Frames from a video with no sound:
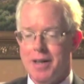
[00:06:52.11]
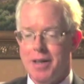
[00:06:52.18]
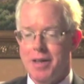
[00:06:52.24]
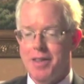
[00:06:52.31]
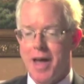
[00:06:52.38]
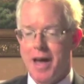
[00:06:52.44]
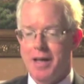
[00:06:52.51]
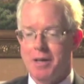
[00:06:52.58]

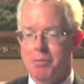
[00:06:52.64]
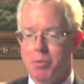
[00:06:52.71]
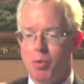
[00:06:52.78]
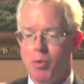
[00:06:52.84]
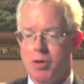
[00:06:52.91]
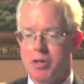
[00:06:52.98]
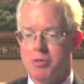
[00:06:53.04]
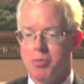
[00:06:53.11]
that
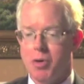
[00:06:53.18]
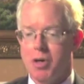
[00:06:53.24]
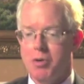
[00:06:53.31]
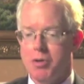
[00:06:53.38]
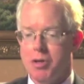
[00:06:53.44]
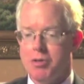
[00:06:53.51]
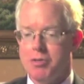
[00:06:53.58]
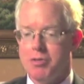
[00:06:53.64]
employers will
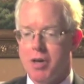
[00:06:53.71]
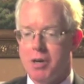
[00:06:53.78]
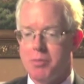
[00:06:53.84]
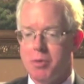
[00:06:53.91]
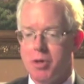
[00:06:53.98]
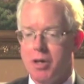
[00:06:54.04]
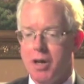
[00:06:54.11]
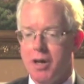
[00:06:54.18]
go to the
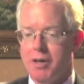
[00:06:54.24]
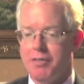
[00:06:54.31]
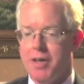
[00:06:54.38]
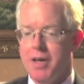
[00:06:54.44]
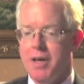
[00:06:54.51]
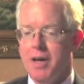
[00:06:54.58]
trouble of